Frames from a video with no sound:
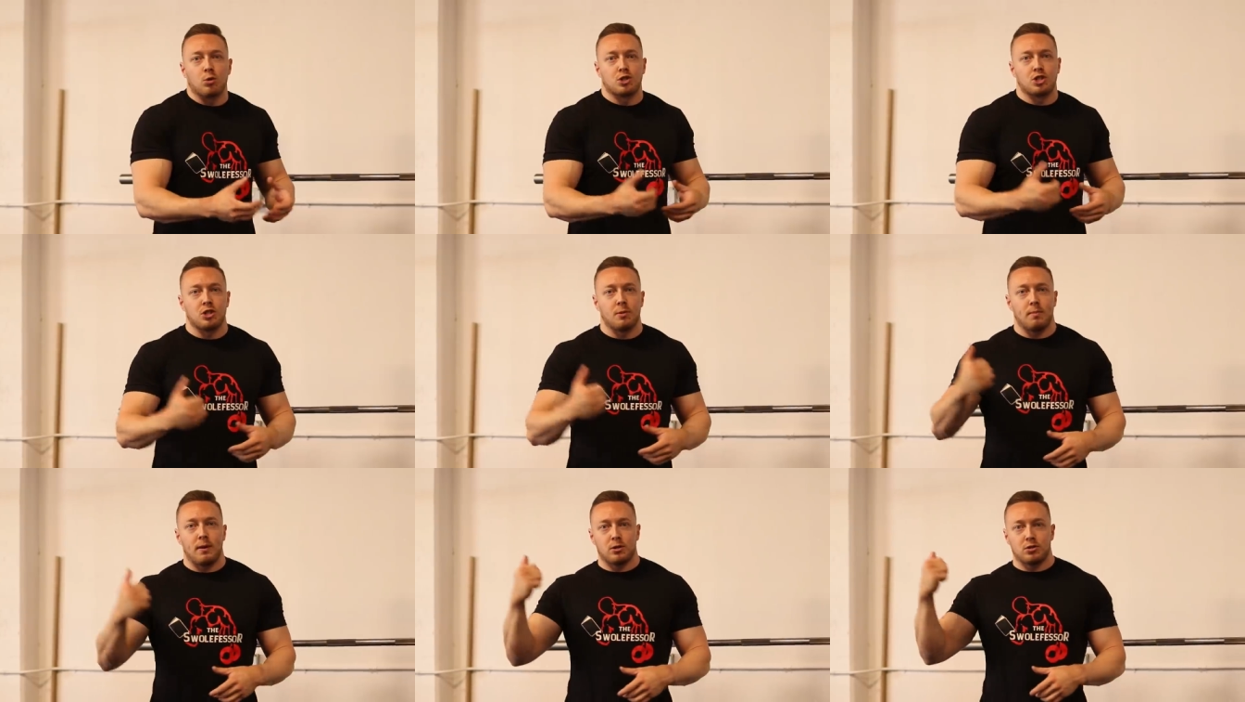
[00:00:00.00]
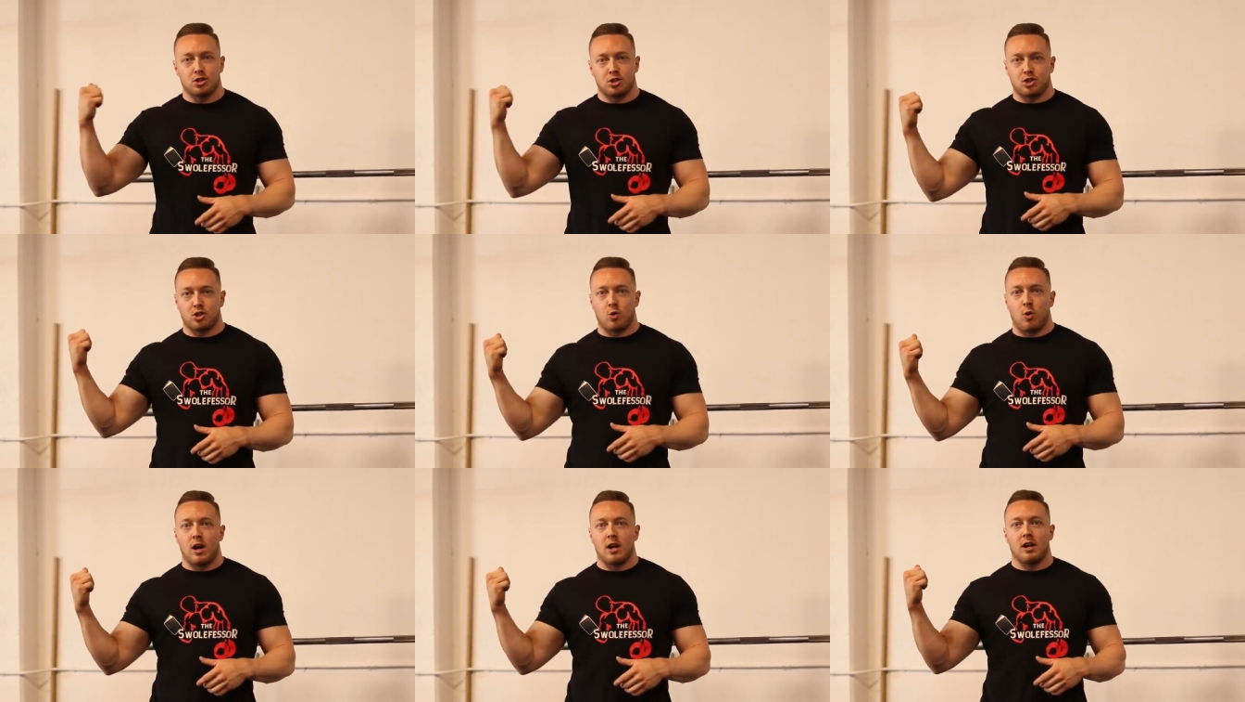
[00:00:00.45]
we're supposed to
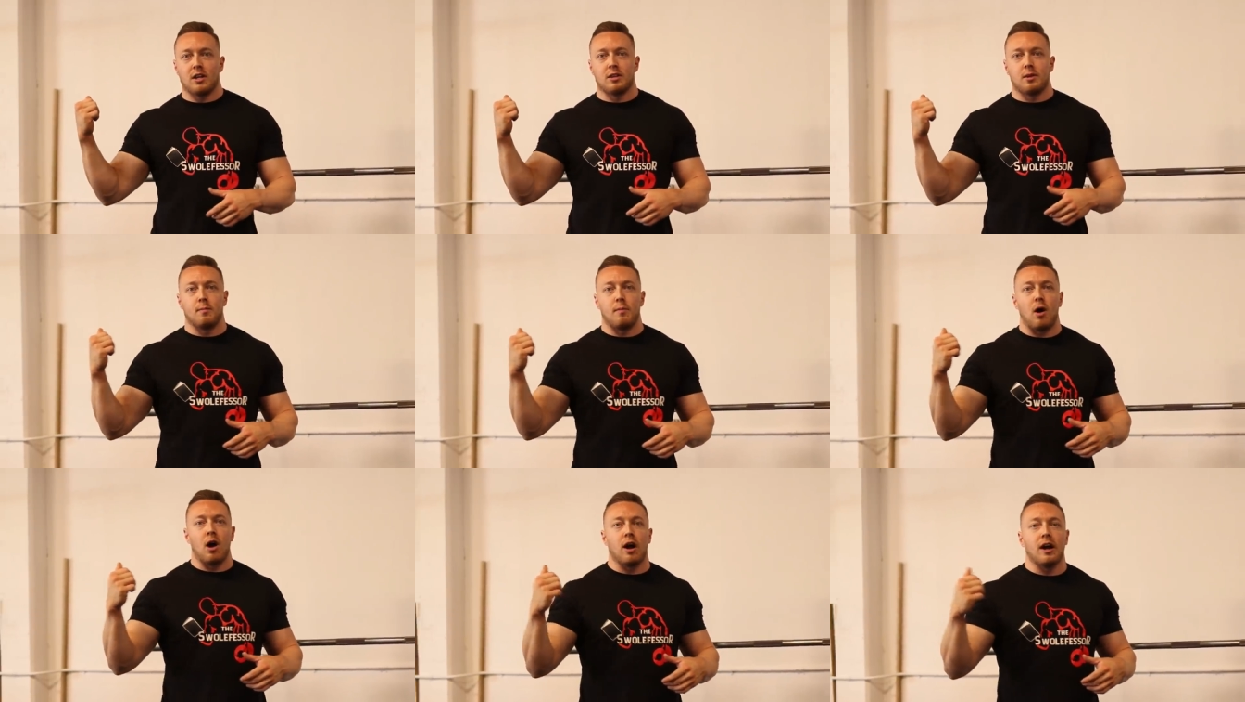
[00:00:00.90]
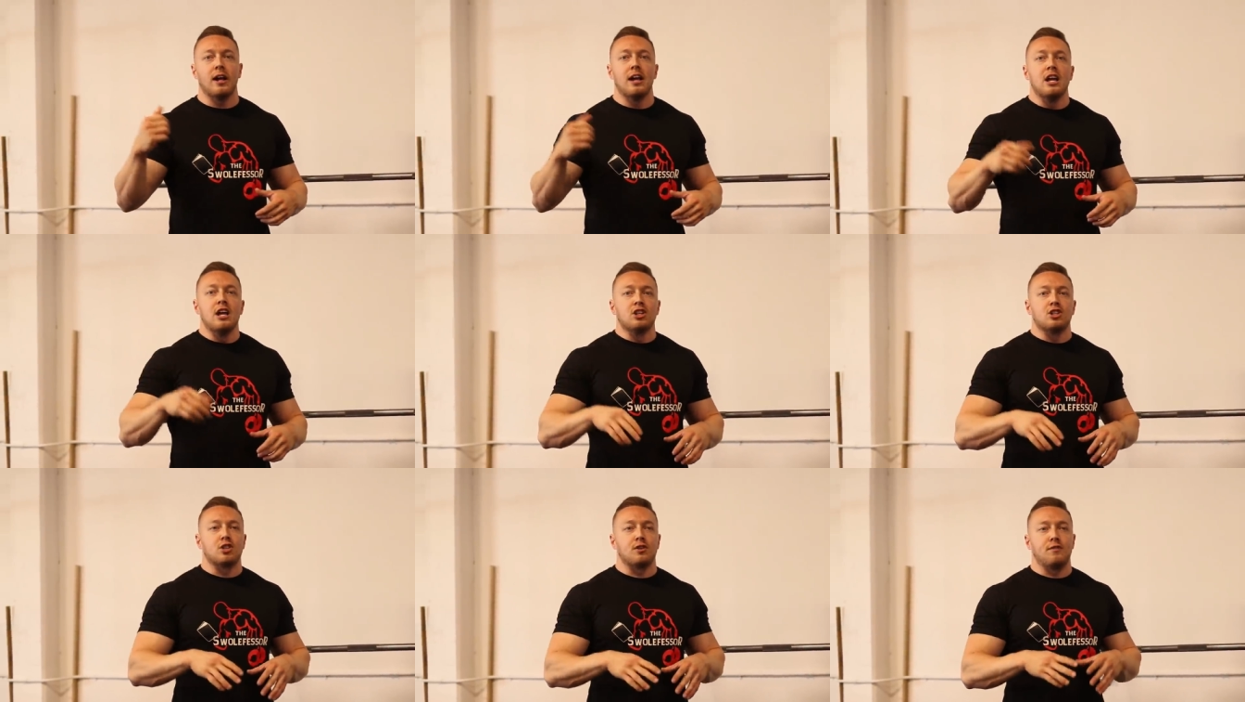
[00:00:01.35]
squat on the bar.
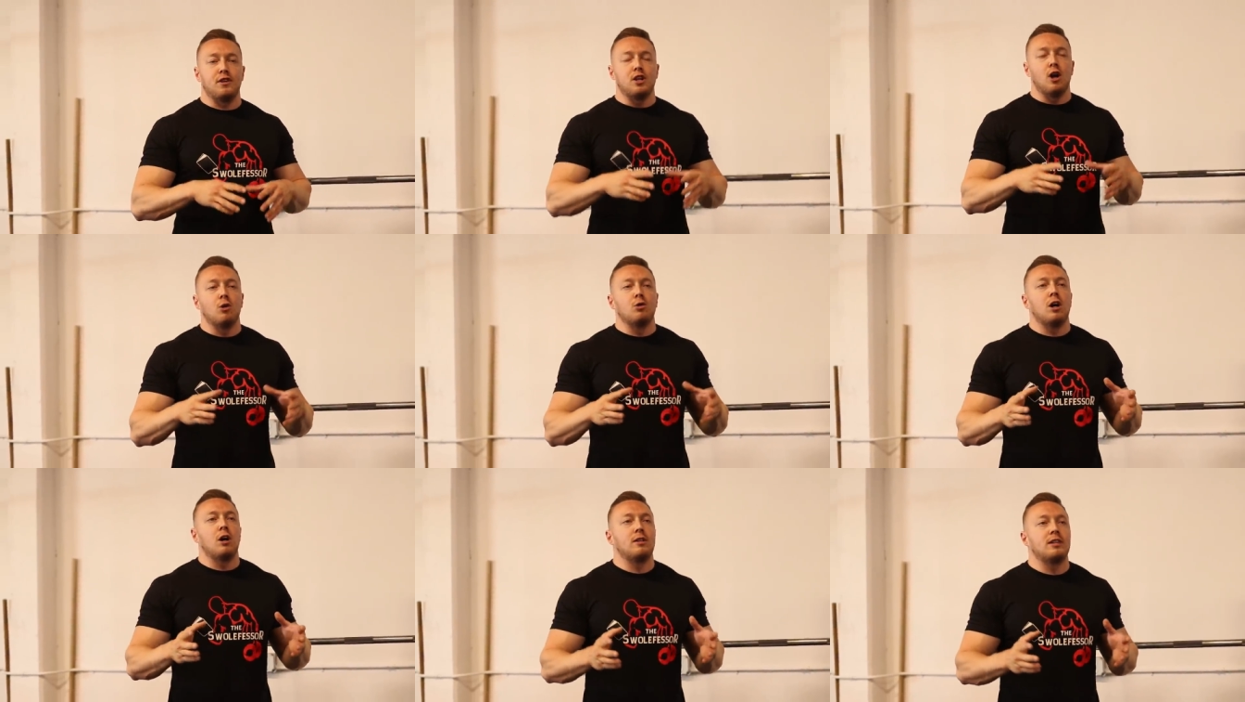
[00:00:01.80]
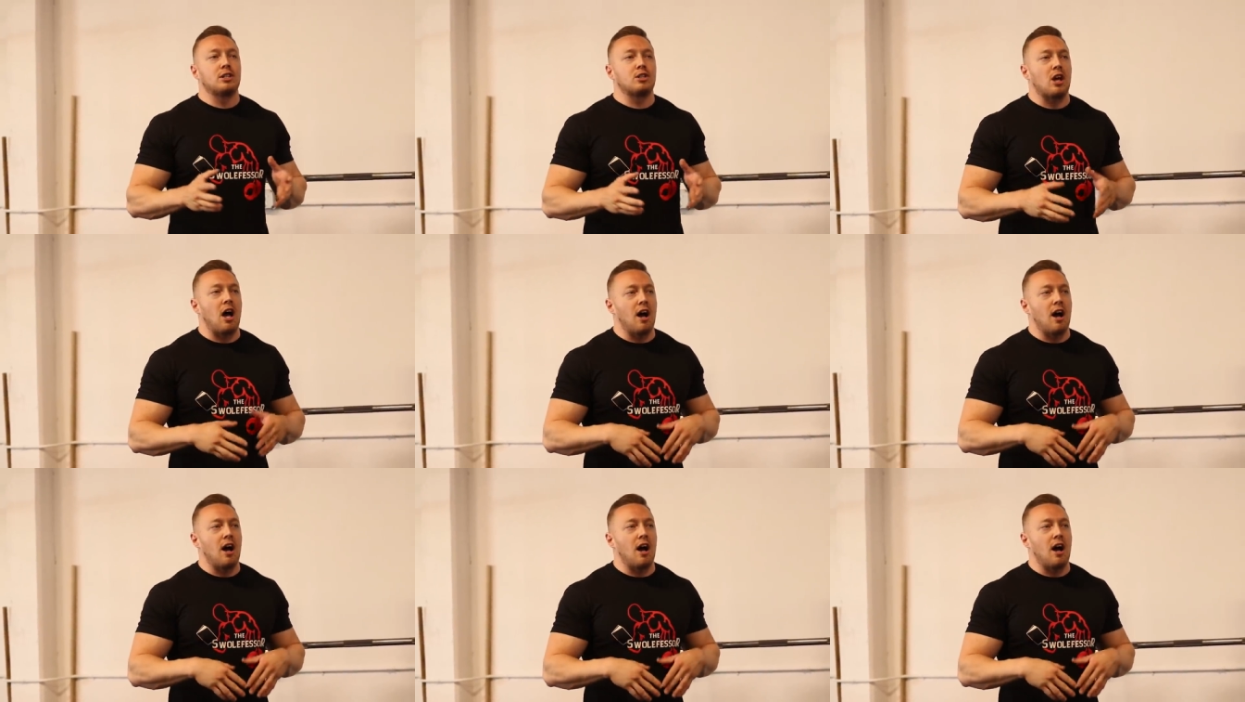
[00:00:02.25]
So if you don't know this,